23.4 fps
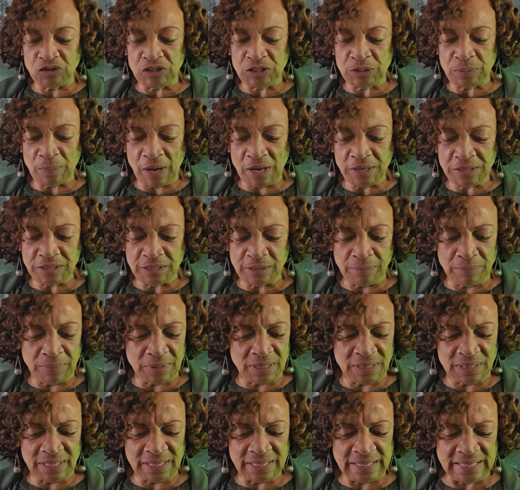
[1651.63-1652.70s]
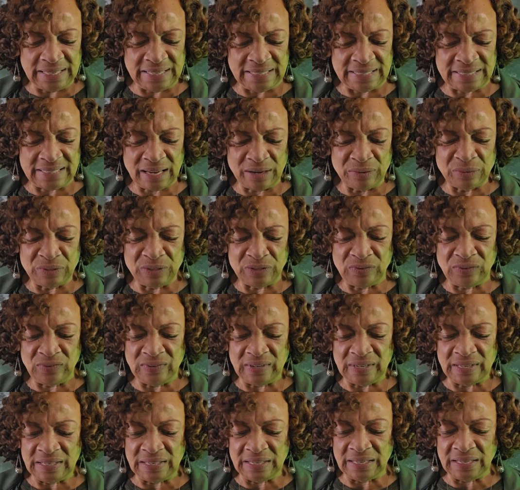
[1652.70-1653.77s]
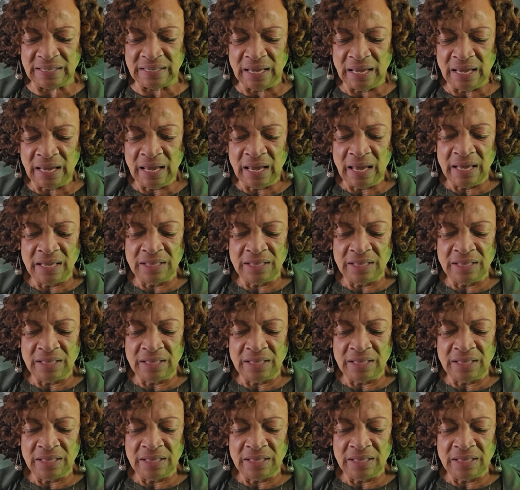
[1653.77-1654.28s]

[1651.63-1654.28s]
responsibilities I was feeling.